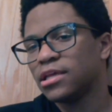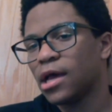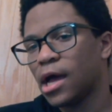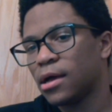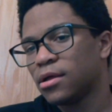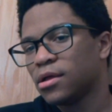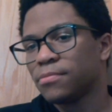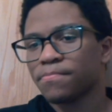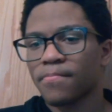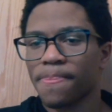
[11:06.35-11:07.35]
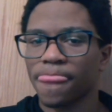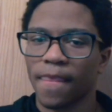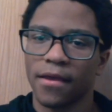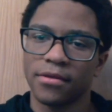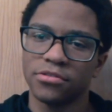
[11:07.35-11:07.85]
Uh,
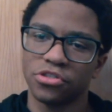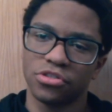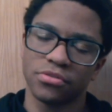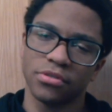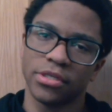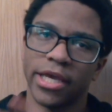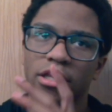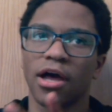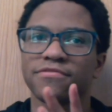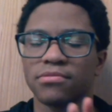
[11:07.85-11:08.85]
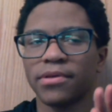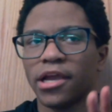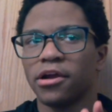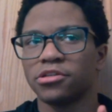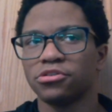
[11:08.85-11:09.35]
just kill off some
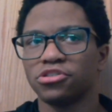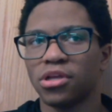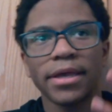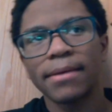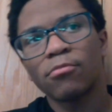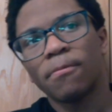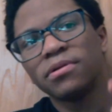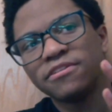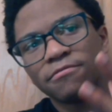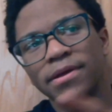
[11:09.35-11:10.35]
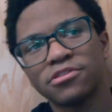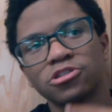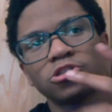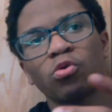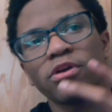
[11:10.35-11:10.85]
characters, make it more believable, make the
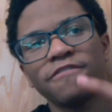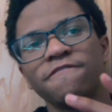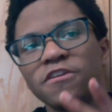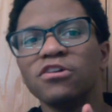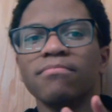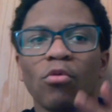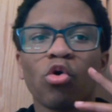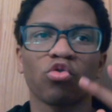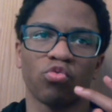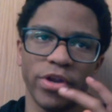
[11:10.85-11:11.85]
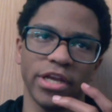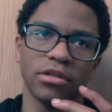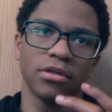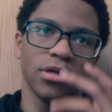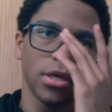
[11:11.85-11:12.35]
story feel more real.
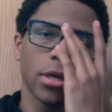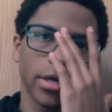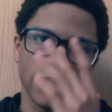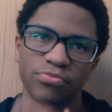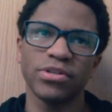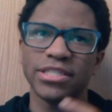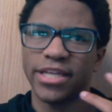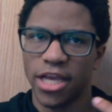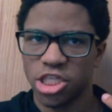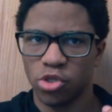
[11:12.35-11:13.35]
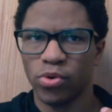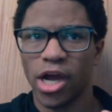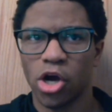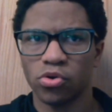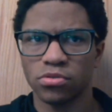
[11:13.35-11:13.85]
Because it really takes you
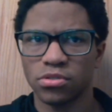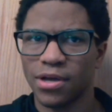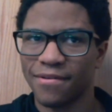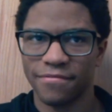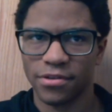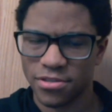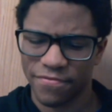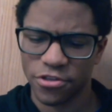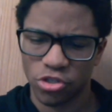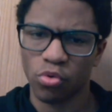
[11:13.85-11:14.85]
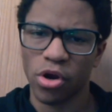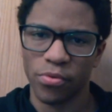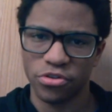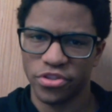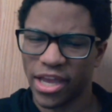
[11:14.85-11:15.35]
out of, of the story
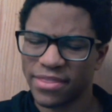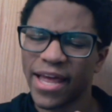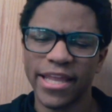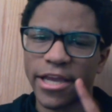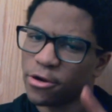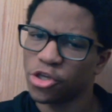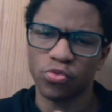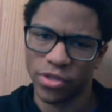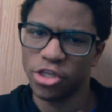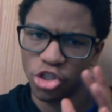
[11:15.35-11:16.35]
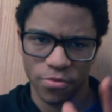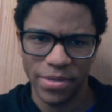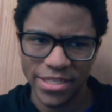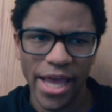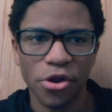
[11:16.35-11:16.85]
when you think that, that character really should
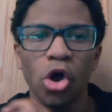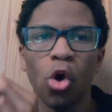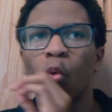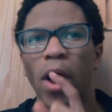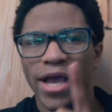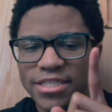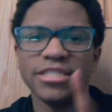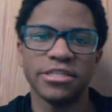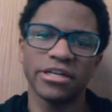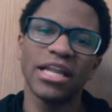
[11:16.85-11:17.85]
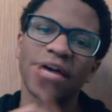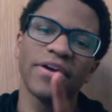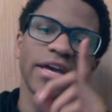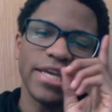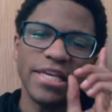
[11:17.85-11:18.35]
be dead. Why is he still alive?
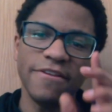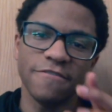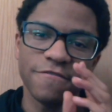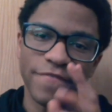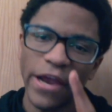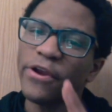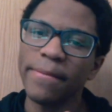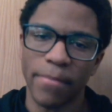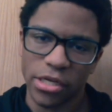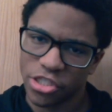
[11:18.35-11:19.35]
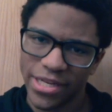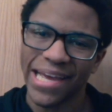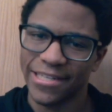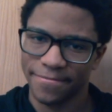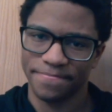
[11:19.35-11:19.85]
He is very much
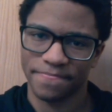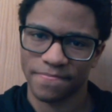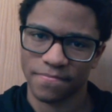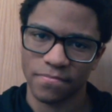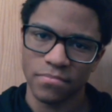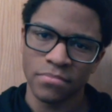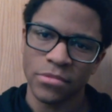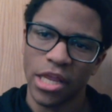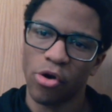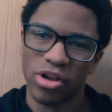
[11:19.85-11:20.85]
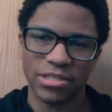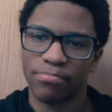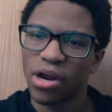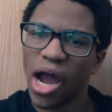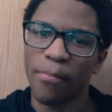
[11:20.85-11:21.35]
dead. You know, there's a
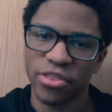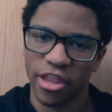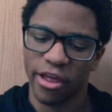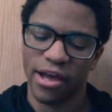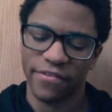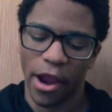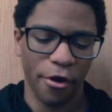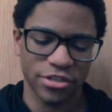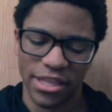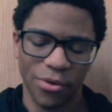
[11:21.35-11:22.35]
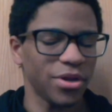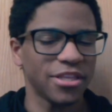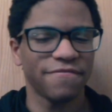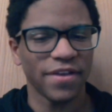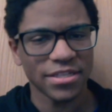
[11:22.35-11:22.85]
problem with killing off characters. I think we need
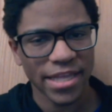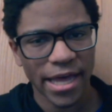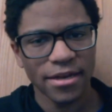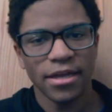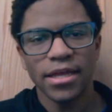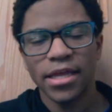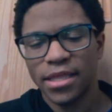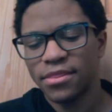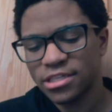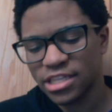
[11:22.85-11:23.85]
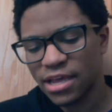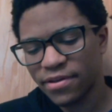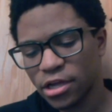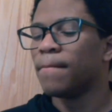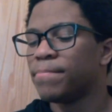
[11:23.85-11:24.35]
to fix that in this live action.